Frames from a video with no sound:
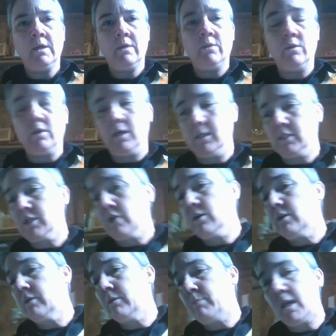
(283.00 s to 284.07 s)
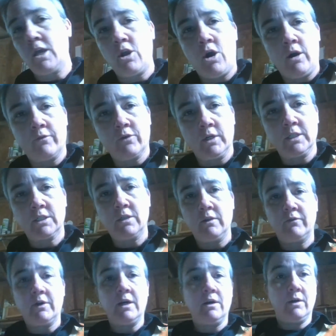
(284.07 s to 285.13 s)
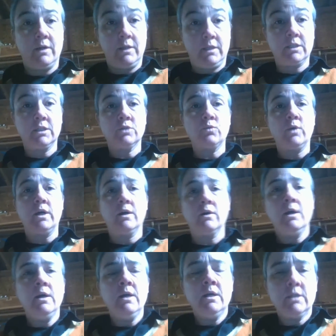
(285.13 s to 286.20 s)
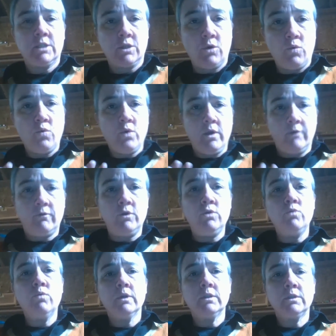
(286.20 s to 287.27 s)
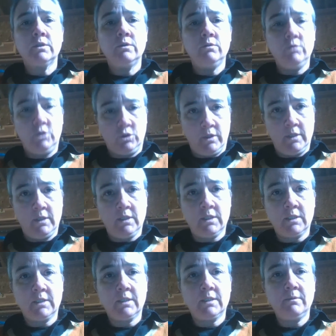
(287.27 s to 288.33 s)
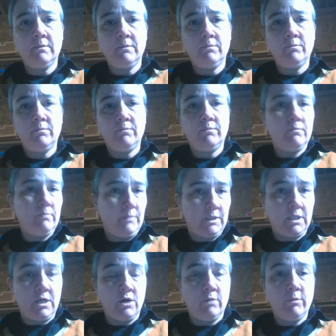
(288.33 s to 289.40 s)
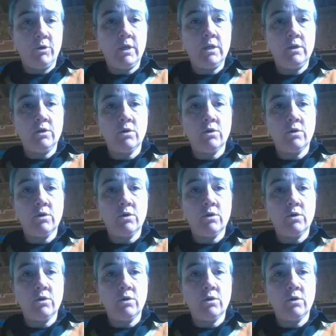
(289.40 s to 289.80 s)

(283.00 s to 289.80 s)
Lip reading: I start making offerings to the fire, and this is where, so if you want to join this ceremony in your